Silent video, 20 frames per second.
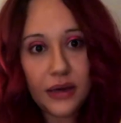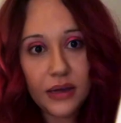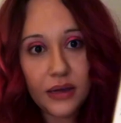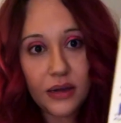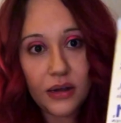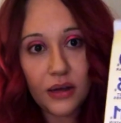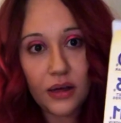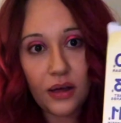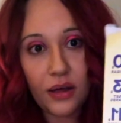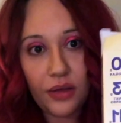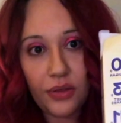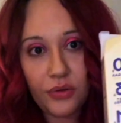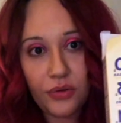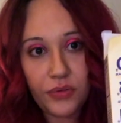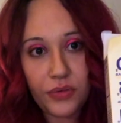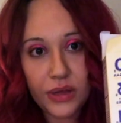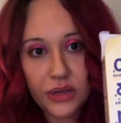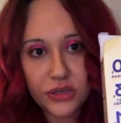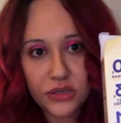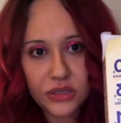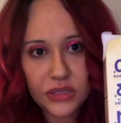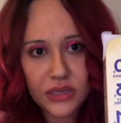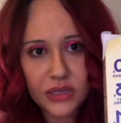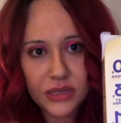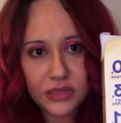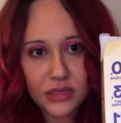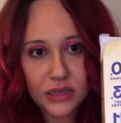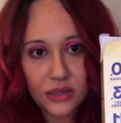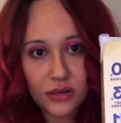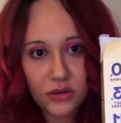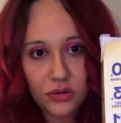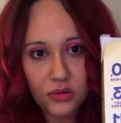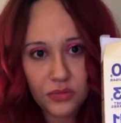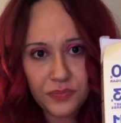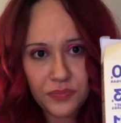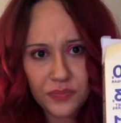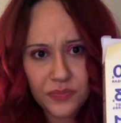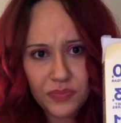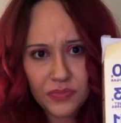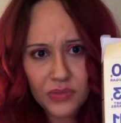it, other than just has a little
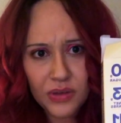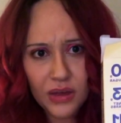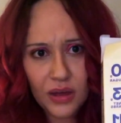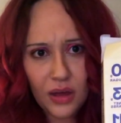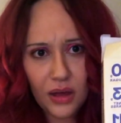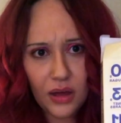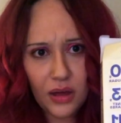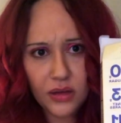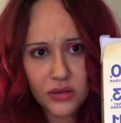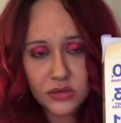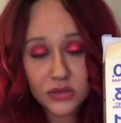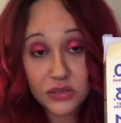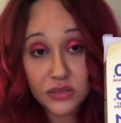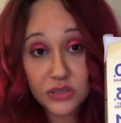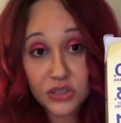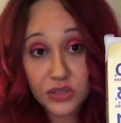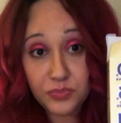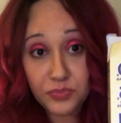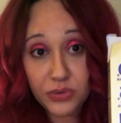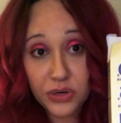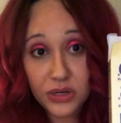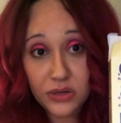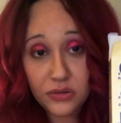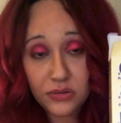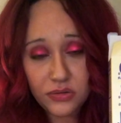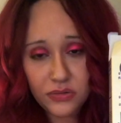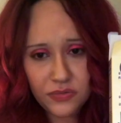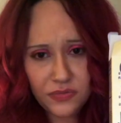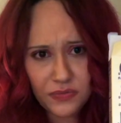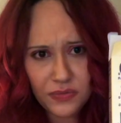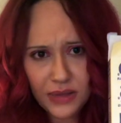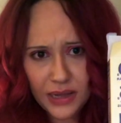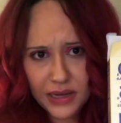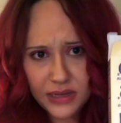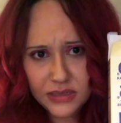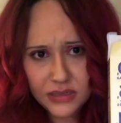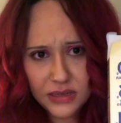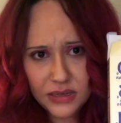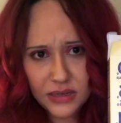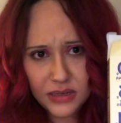sprinkled
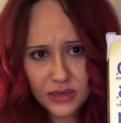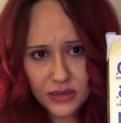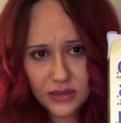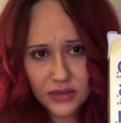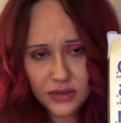flecks in it.